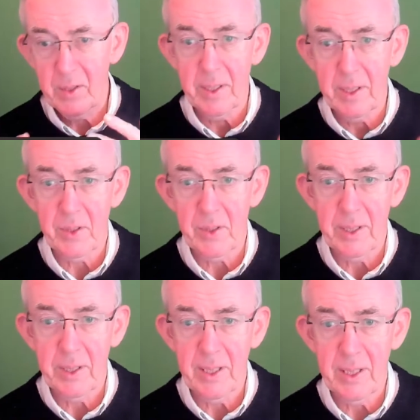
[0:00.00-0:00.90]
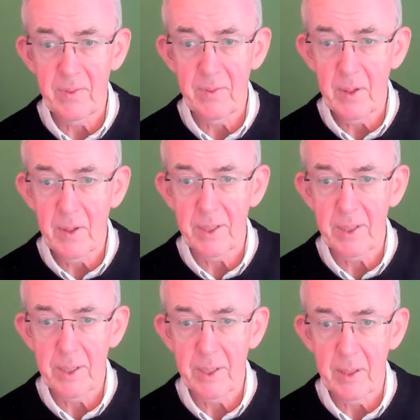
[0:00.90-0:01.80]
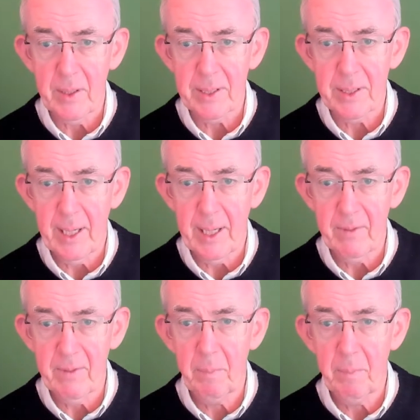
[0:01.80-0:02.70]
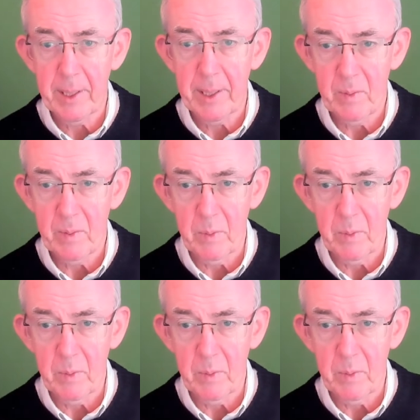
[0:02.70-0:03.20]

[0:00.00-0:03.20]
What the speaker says: if you're actually going to have background removal.